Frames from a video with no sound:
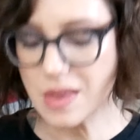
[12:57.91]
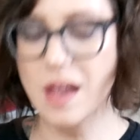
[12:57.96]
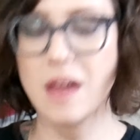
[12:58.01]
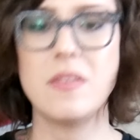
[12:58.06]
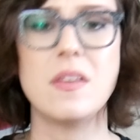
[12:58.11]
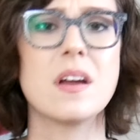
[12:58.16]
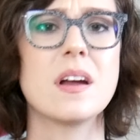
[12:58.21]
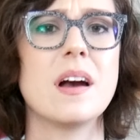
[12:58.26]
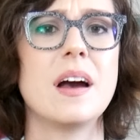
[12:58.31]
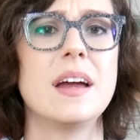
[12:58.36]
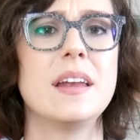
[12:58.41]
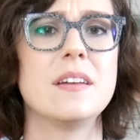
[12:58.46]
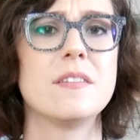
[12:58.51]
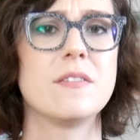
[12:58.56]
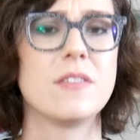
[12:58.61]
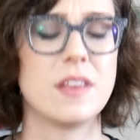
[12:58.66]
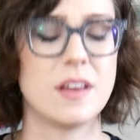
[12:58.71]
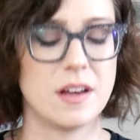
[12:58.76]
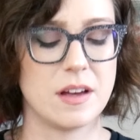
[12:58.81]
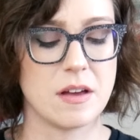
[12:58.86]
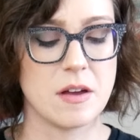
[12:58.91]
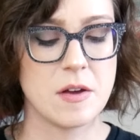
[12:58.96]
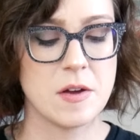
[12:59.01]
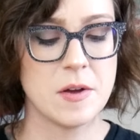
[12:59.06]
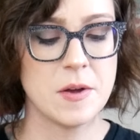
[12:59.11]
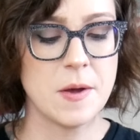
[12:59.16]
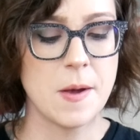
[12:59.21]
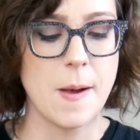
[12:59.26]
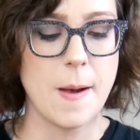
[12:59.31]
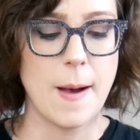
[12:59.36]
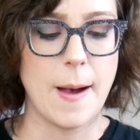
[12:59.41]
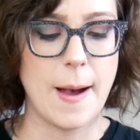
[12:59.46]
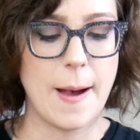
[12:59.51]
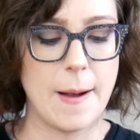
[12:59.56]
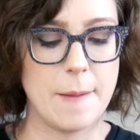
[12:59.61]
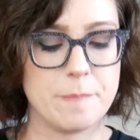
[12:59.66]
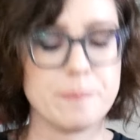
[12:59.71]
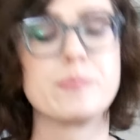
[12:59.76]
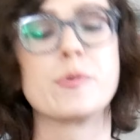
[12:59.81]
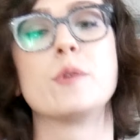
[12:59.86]
And then kind of the
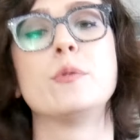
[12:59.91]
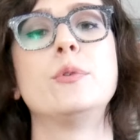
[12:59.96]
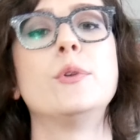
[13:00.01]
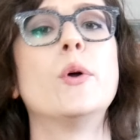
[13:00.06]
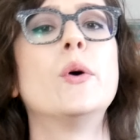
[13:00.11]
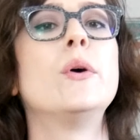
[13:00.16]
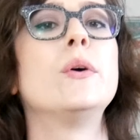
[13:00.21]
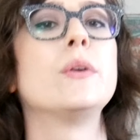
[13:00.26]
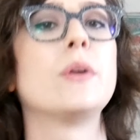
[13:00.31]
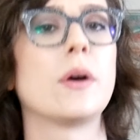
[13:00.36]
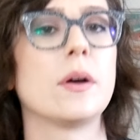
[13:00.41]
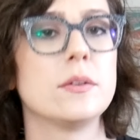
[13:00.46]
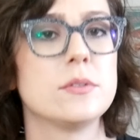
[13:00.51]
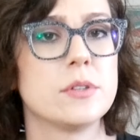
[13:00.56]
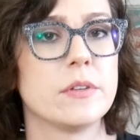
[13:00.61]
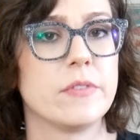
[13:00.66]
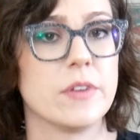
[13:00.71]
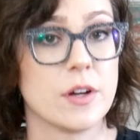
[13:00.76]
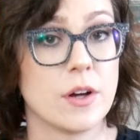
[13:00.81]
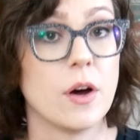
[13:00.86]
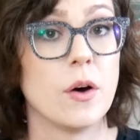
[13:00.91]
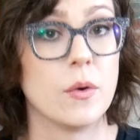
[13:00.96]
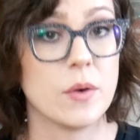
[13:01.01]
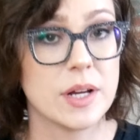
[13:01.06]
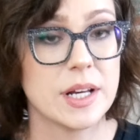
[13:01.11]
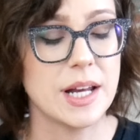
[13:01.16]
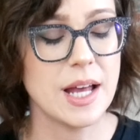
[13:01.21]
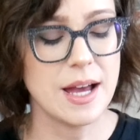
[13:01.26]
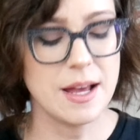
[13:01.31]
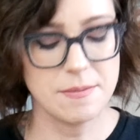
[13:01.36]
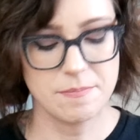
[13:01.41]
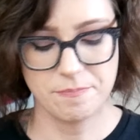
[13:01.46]
floral notes of the coconut.